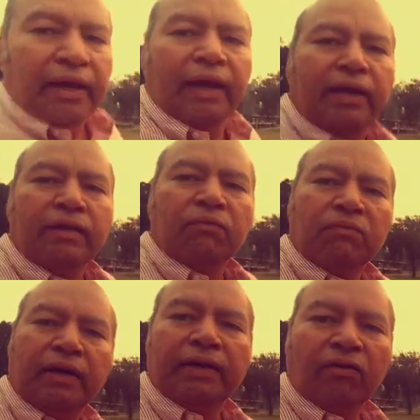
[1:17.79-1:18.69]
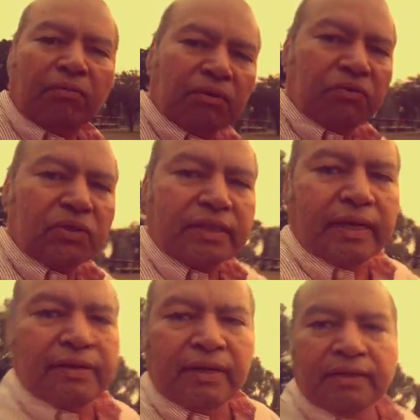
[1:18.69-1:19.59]
And a normal mood
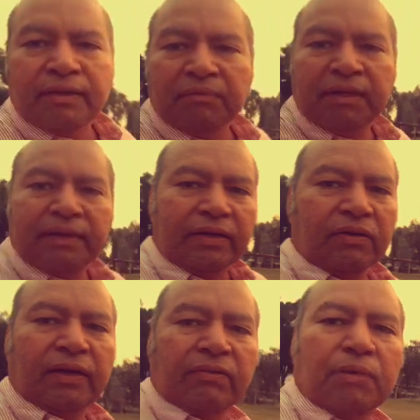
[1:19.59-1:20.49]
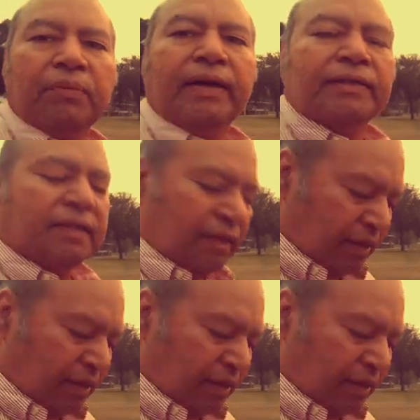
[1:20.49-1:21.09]
state doesn't mean that you're never depressed.